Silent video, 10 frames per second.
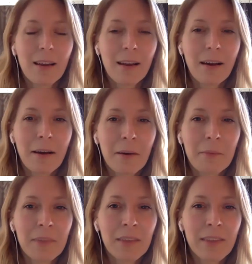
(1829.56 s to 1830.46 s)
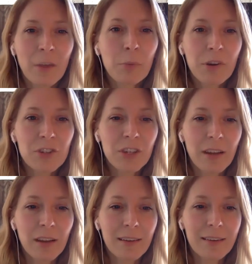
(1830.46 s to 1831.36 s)
um, that they'll
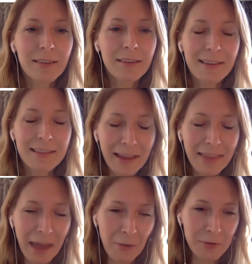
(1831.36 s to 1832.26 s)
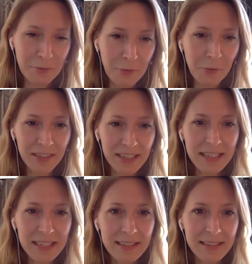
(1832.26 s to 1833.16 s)
appreciate exactly how difficult it
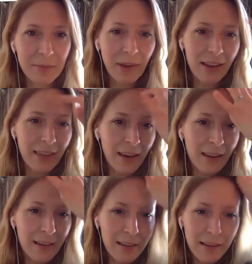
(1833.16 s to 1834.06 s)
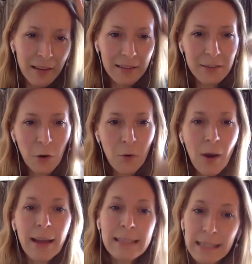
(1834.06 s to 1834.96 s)
is to make that. So
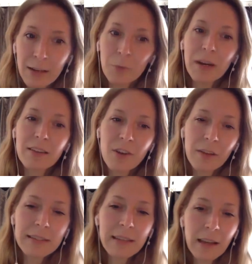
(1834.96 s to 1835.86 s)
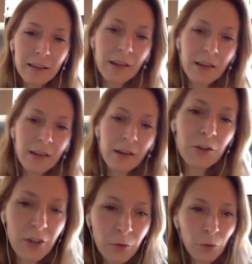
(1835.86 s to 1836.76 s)
I did when I taught the secondary
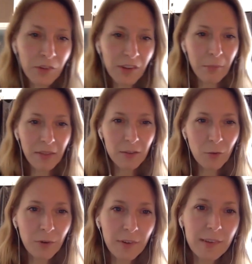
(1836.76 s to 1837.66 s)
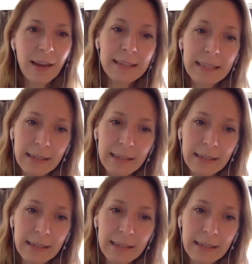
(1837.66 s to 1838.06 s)
general music methods course, I did.